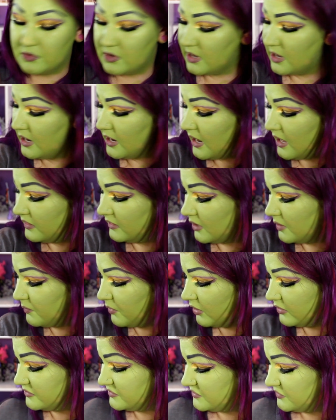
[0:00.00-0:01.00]
And then
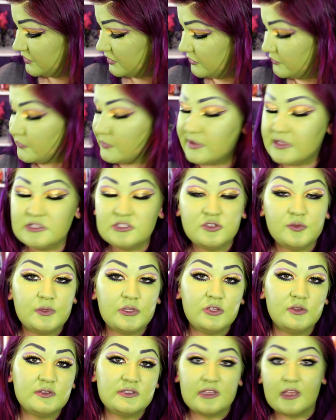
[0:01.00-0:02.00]
I'm also going to be
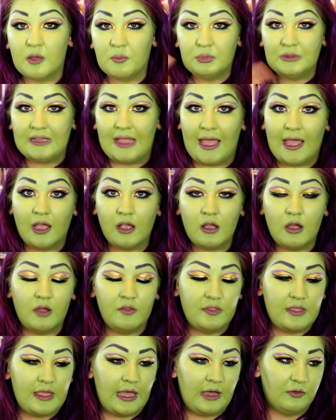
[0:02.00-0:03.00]
using a black
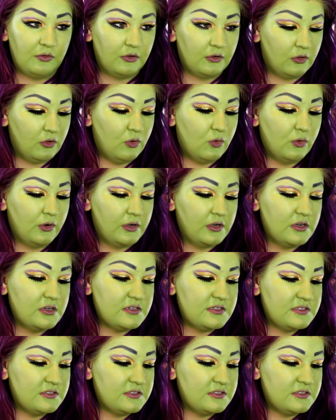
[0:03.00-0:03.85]
on the outer corner.